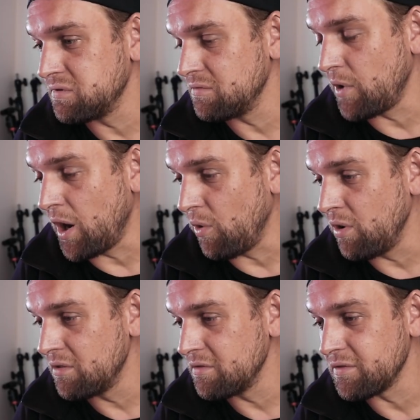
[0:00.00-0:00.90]

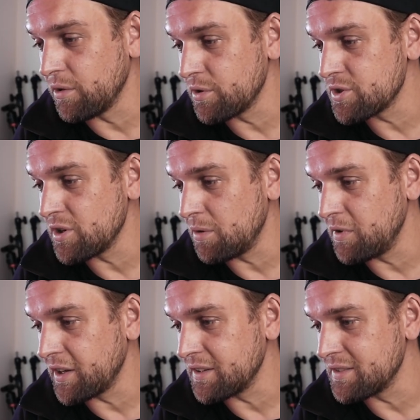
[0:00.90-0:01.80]
Wow, Photoshop,
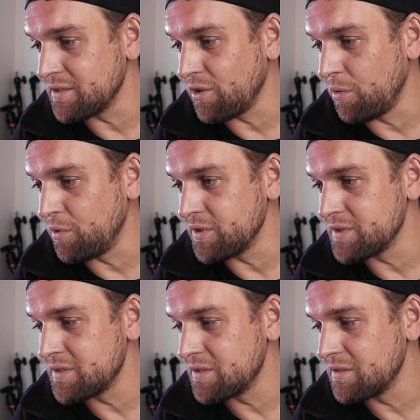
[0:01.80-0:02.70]
like this is
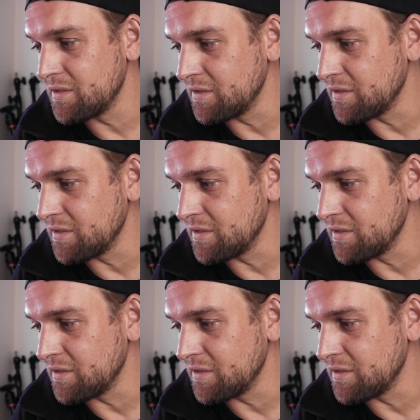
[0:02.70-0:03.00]
almost,